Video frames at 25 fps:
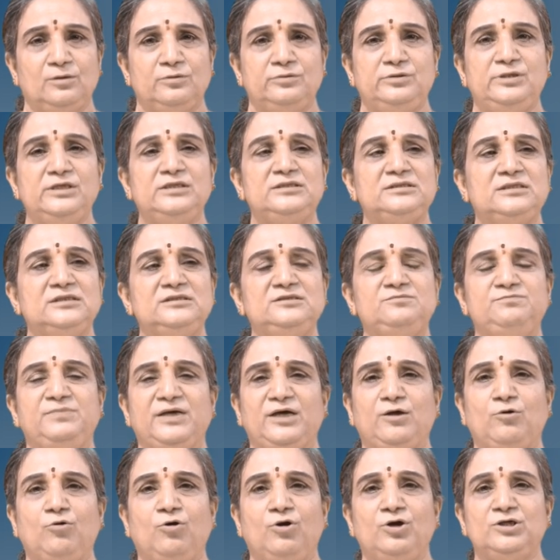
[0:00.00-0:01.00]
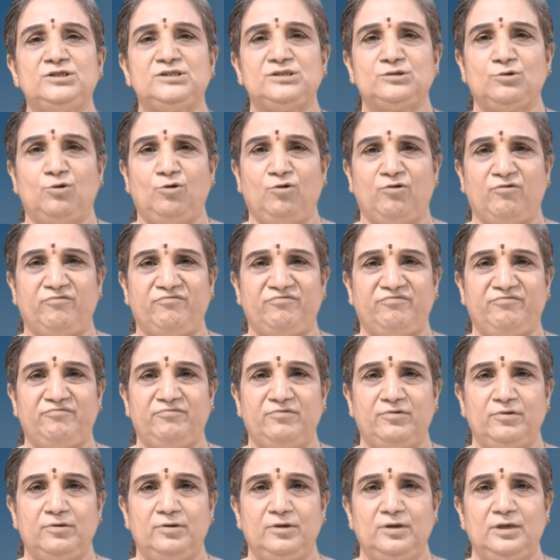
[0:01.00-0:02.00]
This is because of
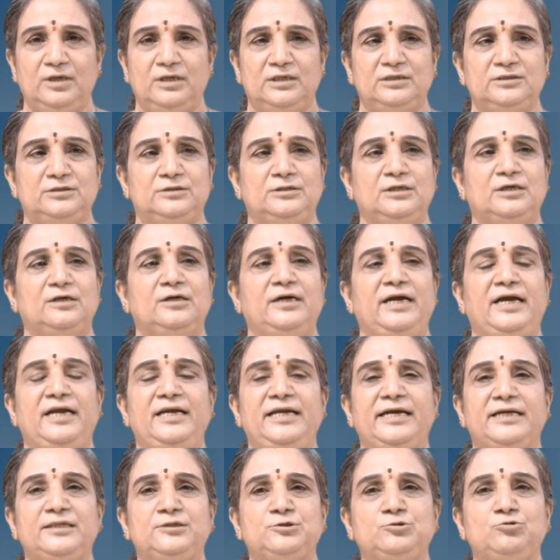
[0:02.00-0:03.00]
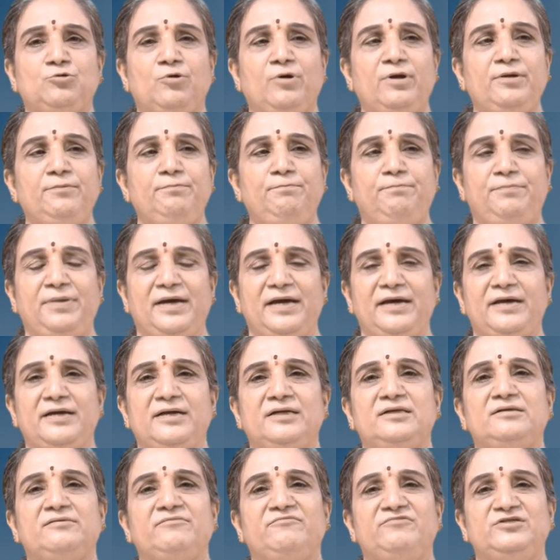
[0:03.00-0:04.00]
the electron
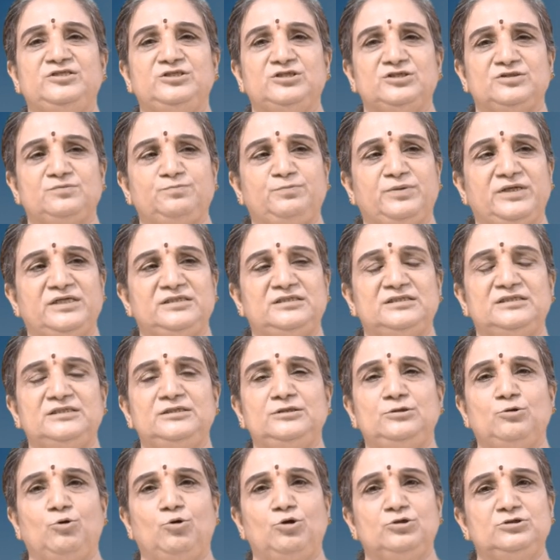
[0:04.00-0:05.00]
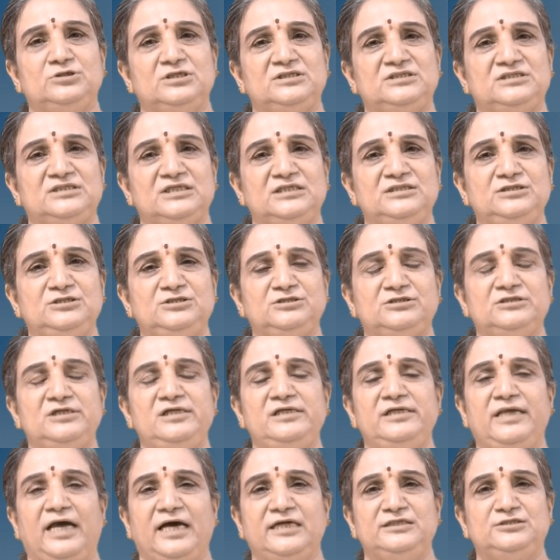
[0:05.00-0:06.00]
pair which is present on the central
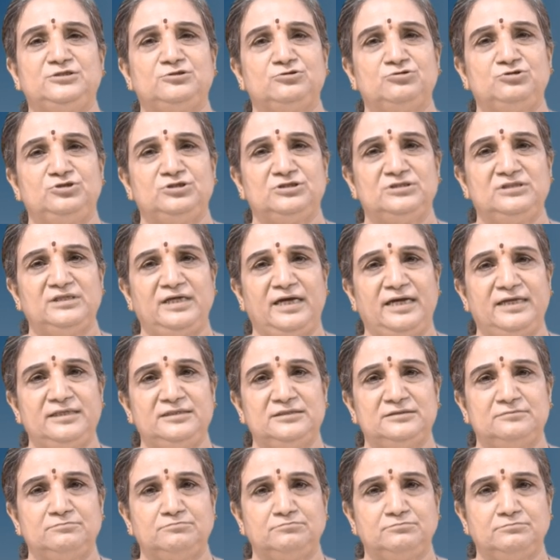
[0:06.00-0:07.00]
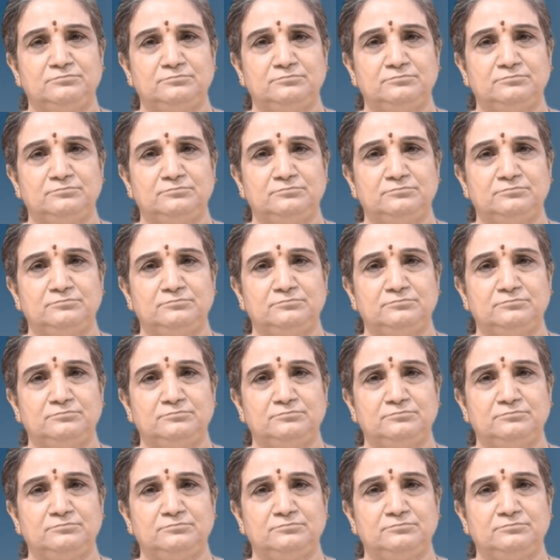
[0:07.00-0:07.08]
nitrogen atom.